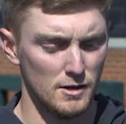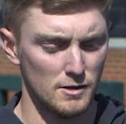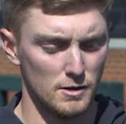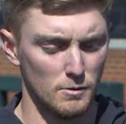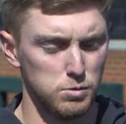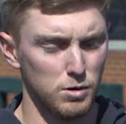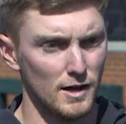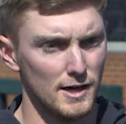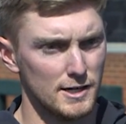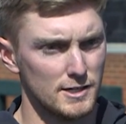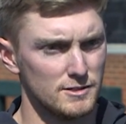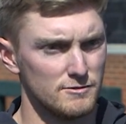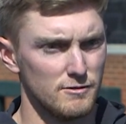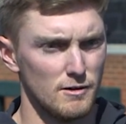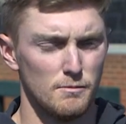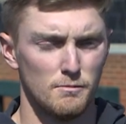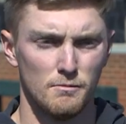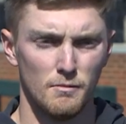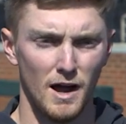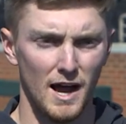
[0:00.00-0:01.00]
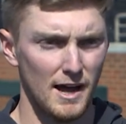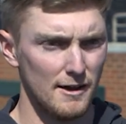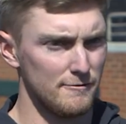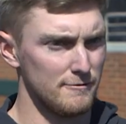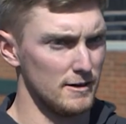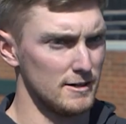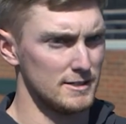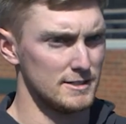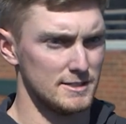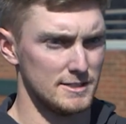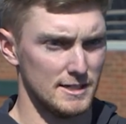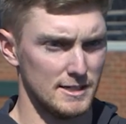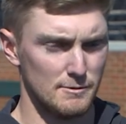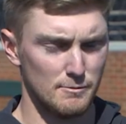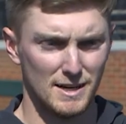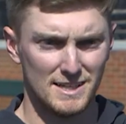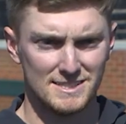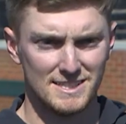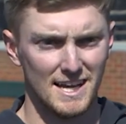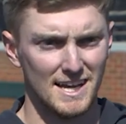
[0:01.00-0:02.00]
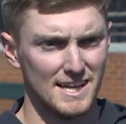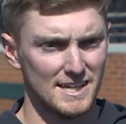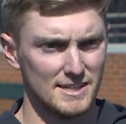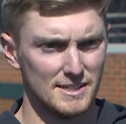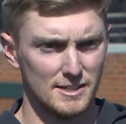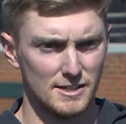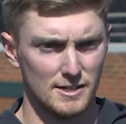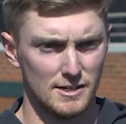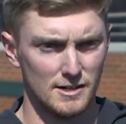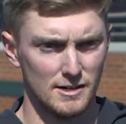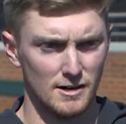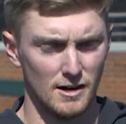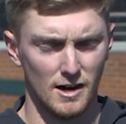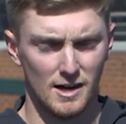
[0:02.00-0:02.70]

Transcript: the players from my first year, my second year,